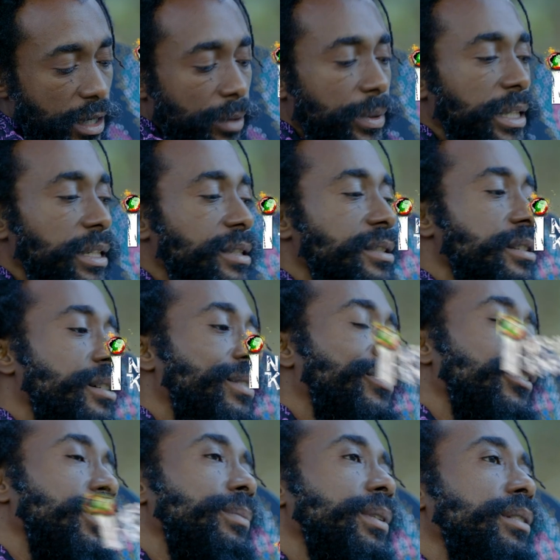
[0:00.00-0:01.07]
I mean, it's near a
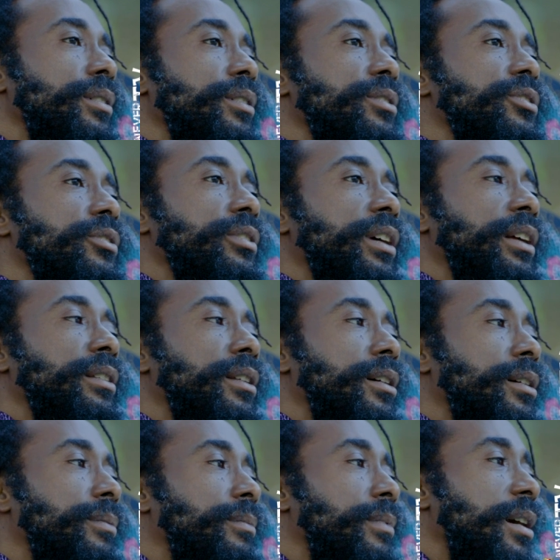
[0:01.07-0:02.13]
film industry
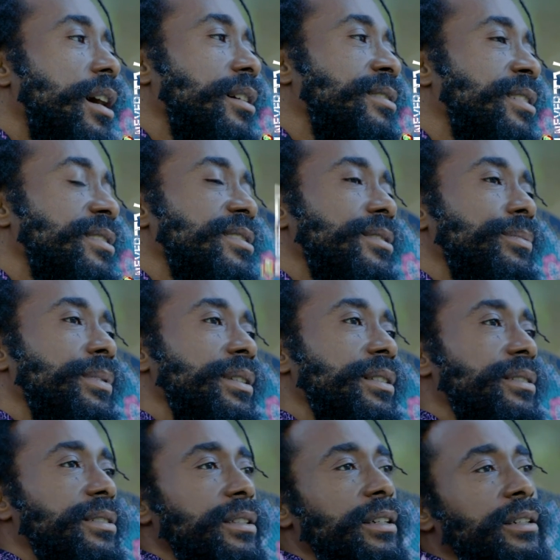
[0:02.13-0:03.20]
and
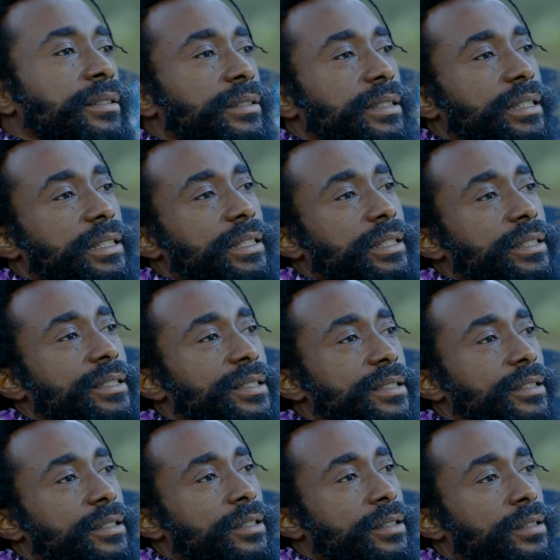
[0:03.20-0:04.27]
accessibility and
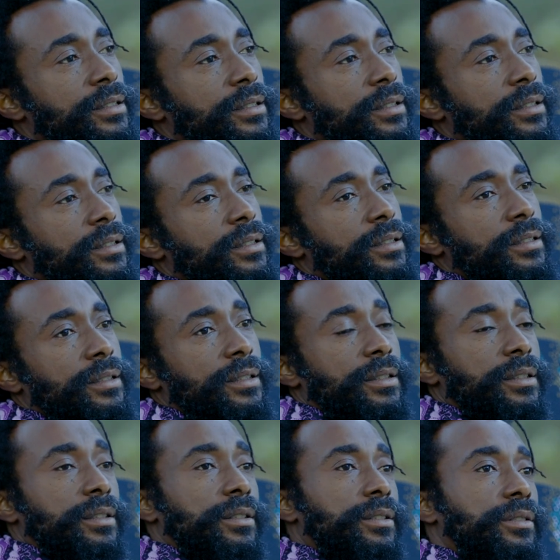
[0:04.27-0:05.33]
easier
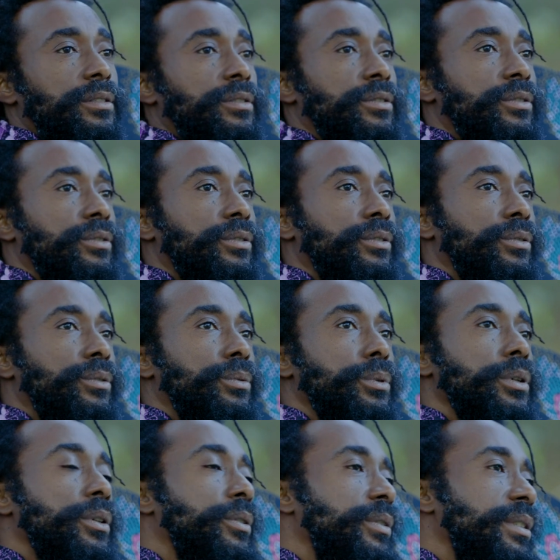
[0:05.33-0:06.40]
to
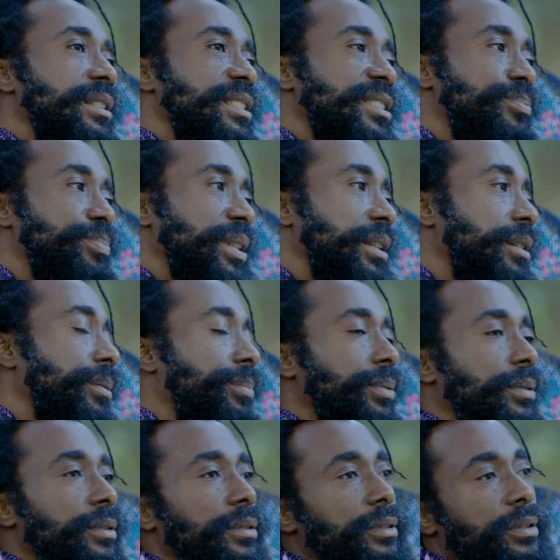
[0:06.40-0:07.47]
work with these
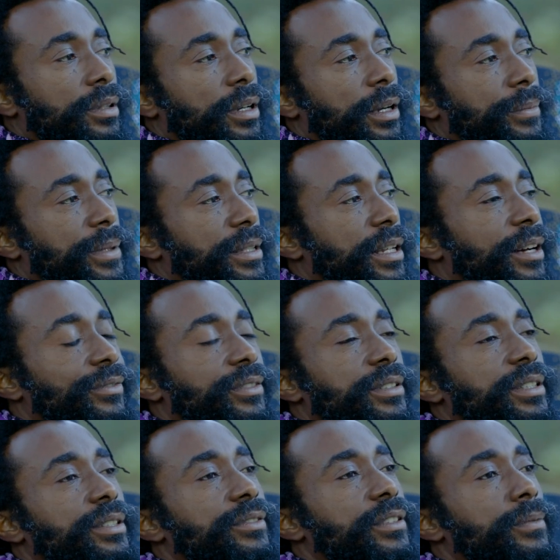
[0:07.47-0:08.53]
people. I mean, I have to
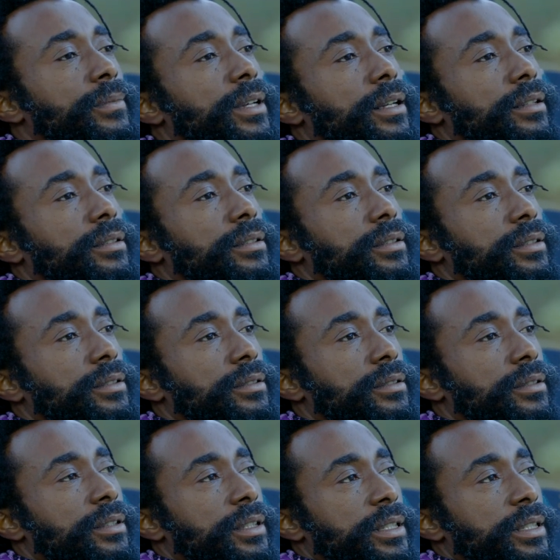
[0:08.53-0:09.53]
give them that. You know?